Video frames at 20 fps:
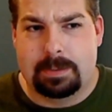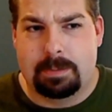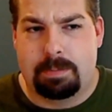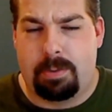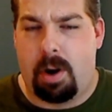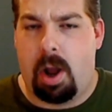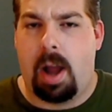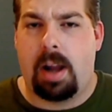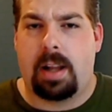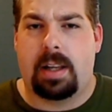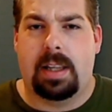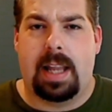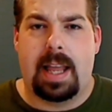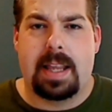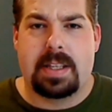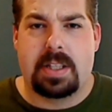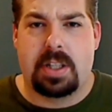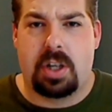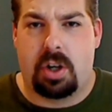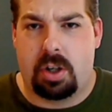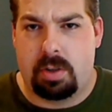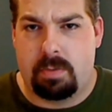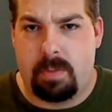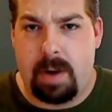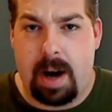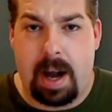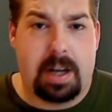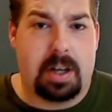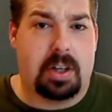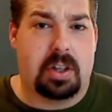Brock Lesnar,
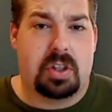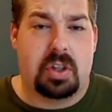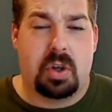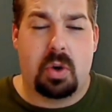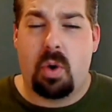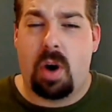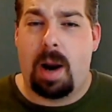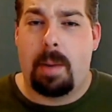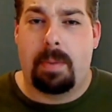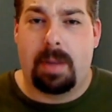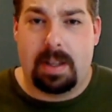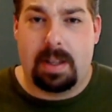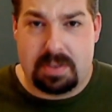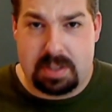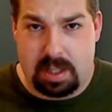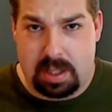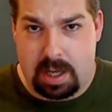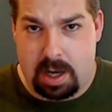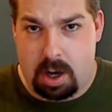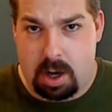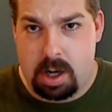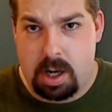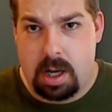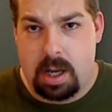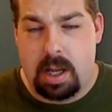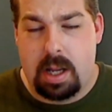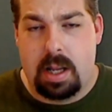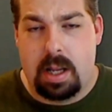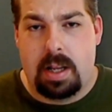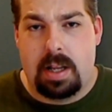Randy Couture, I believe, is in there.
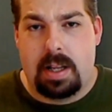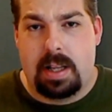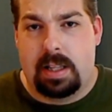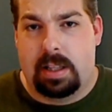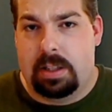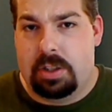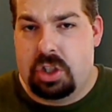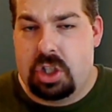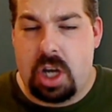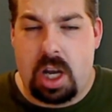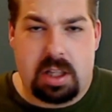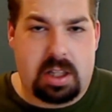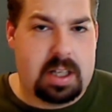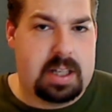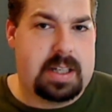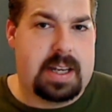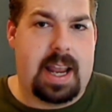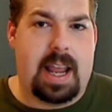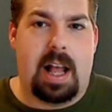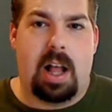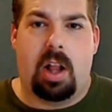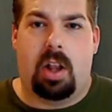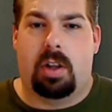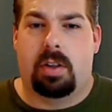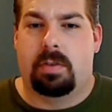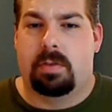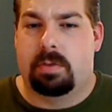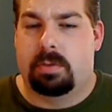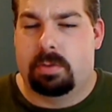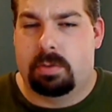Chuck
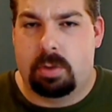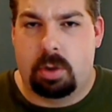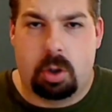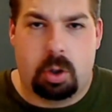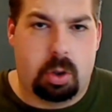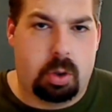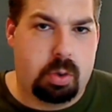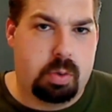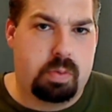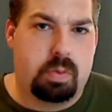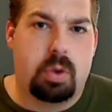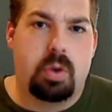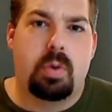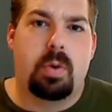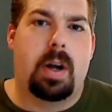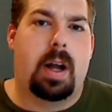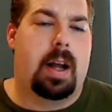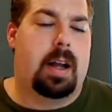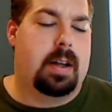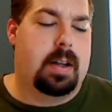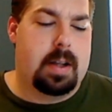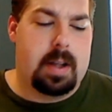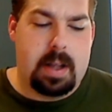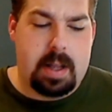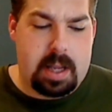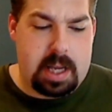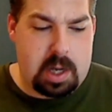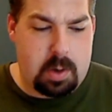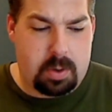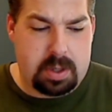Liddell, Harua.
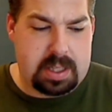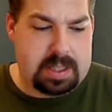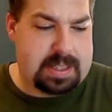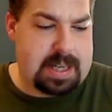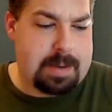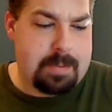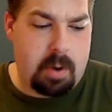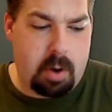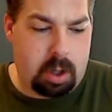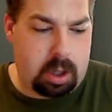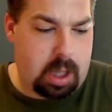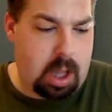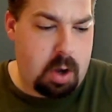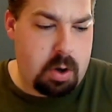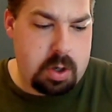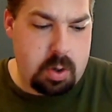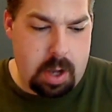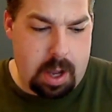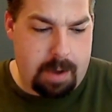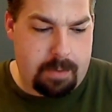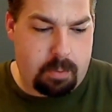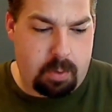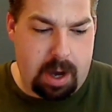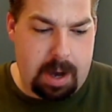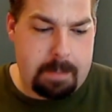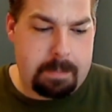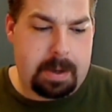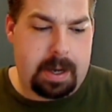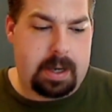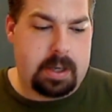You know, with the demo alone, you have
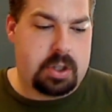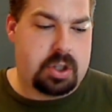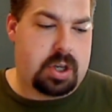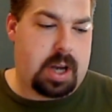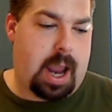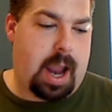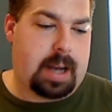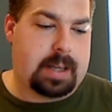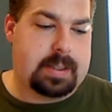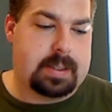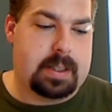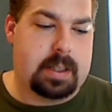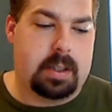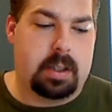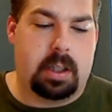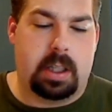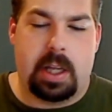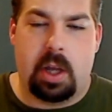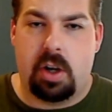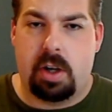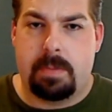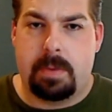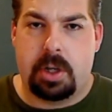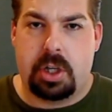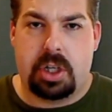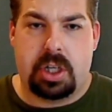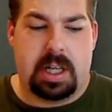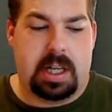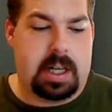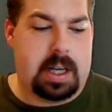Rampage Jackson, Lyoto
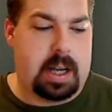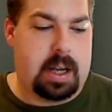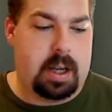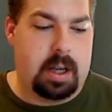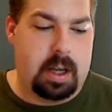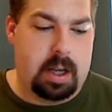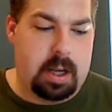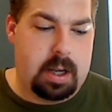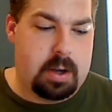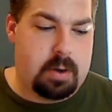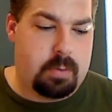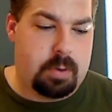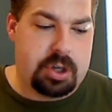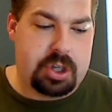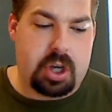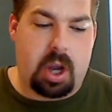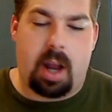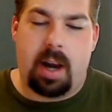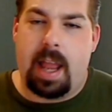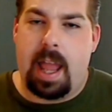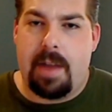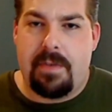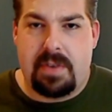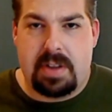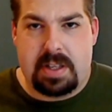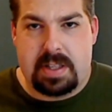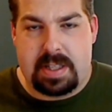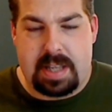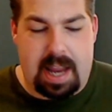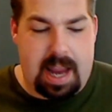Machida, Rashad
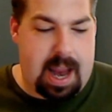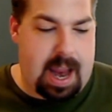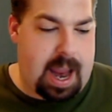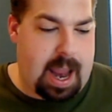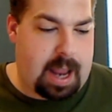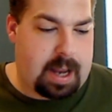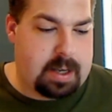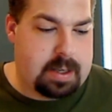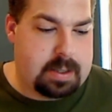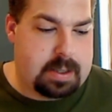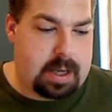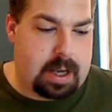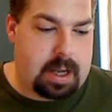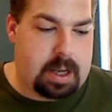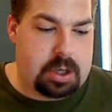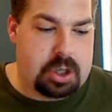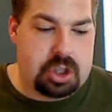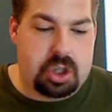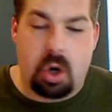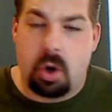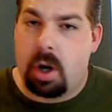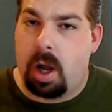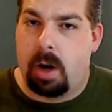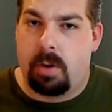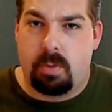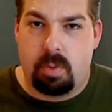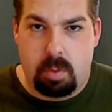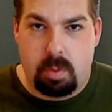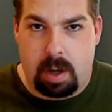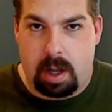Evans, and
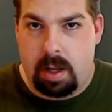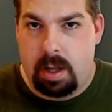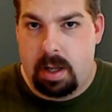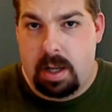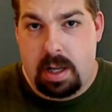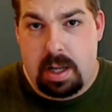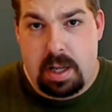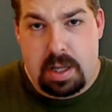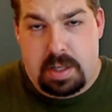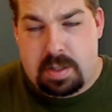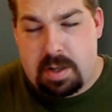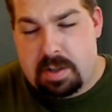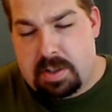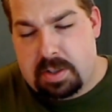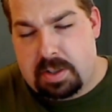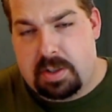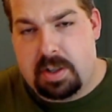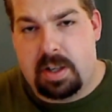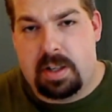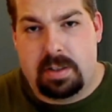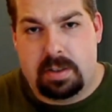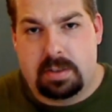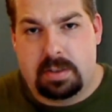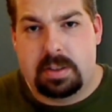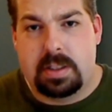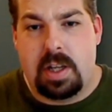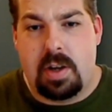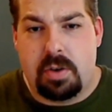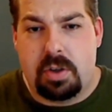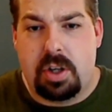Shogun Rua. So it's a good
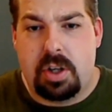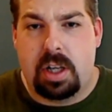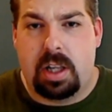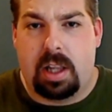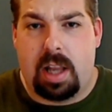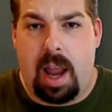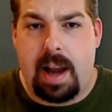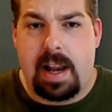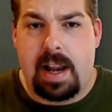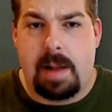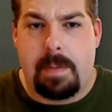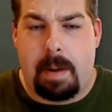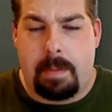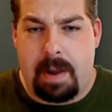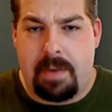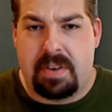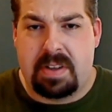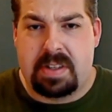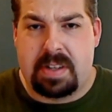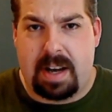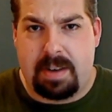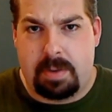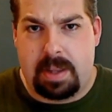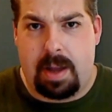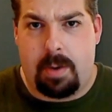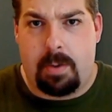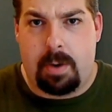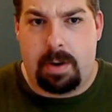lineup. I'm definitely psyched with that